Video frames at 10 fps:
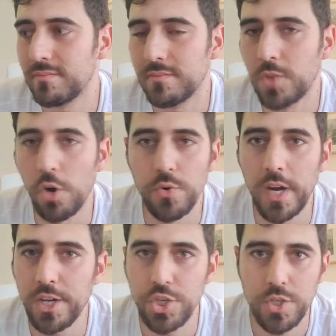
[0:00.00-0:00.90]
Don't
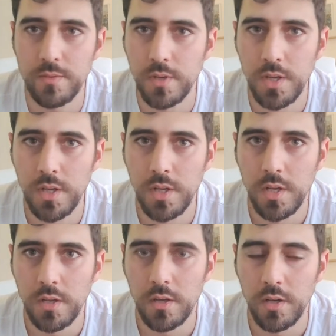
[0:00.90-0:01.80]
rush.
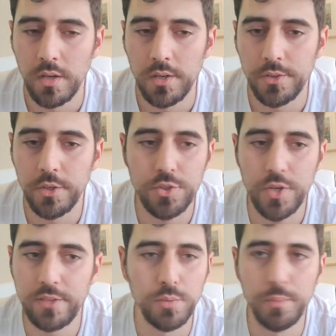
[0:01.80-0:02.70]
Don't
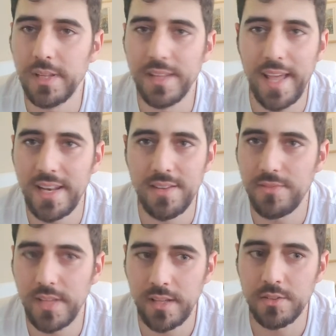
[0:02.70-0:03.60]
try to build
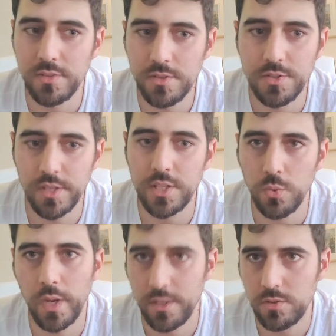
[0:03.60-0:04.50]
anything straight
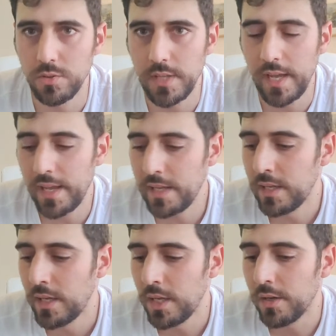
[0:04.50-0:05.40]
away today.
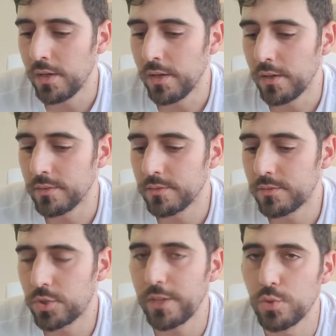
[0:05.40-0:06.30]

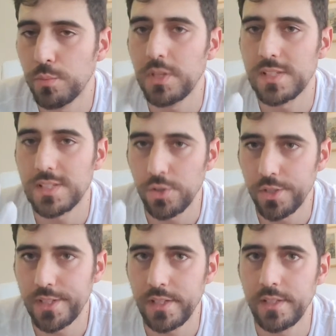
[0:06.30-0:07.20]
Try to be
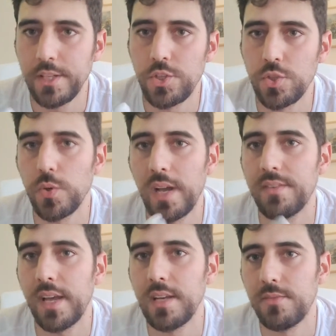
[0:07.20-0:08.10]
certain that you have
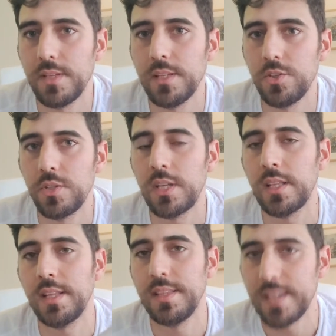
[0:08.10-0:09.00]
anything that you need
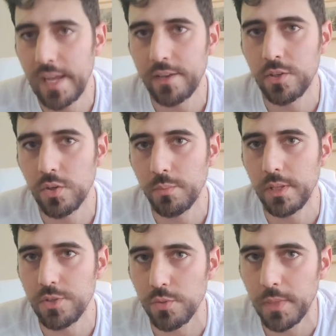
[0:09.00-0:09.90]
and then go
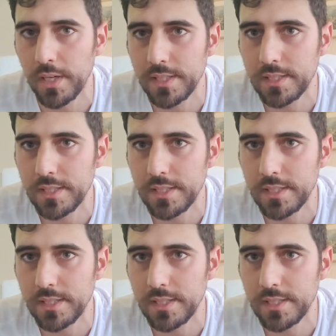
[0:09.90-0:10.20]
build your bike.